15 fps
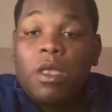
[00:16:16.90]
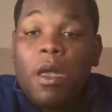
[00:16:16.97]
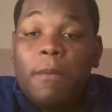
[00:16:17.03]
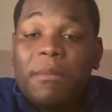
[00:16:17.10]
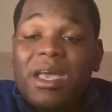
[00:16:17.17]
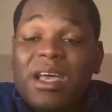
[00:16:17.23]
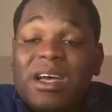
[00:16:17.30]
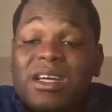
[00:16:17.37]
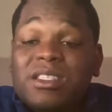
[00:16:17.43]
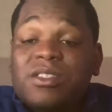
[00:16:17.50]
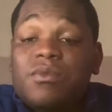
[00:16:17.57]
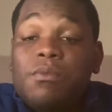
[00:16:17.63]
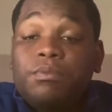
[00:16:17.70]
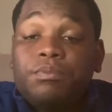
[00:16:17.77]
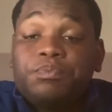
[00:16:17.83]
Because
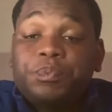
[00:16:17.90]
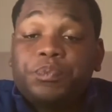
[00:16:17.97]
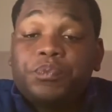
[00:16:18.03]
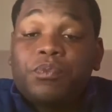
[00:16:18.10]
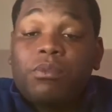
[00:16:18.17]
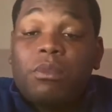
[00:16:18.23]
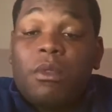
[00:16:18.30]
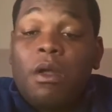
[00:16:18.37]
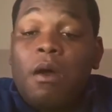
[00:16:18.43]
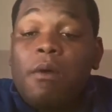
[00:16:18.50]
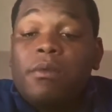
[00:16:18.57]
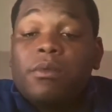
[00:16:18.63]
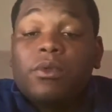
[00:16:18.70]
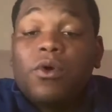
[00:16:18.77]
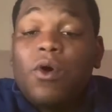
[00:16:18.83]

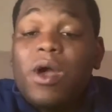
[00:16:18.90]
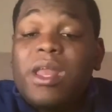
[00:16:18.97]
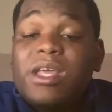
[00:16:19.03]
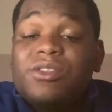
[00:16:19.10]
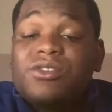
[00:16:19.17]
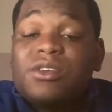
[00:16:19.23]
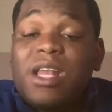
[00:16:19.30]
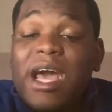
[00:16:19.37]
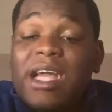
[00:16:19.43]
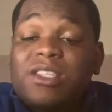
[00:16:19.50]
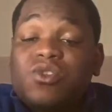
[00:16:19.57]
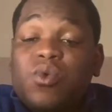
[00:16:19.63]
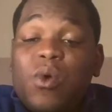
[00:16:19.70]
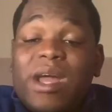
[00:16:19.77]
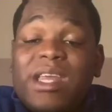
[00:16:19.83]
going into like
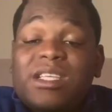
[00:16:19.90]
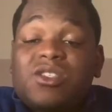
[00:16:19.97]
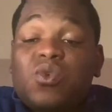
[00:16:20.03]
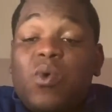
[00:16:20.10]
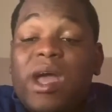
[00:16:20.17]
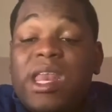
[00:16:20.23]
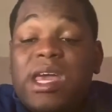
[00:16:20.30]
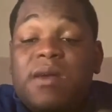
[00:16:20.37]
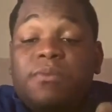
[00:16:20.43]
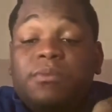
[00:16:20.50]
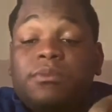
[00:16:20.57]
2020,